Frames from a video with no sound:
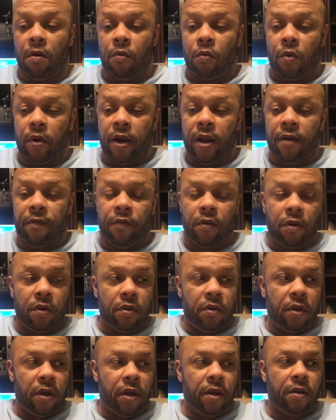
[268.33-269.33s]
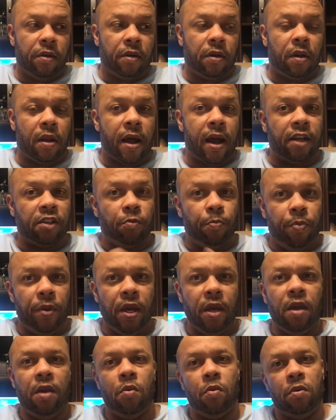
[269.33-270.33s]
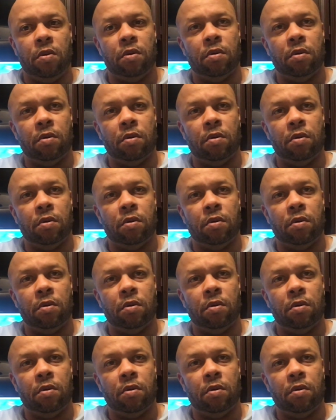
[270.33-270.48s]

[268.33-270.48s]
Whatever. Then class B,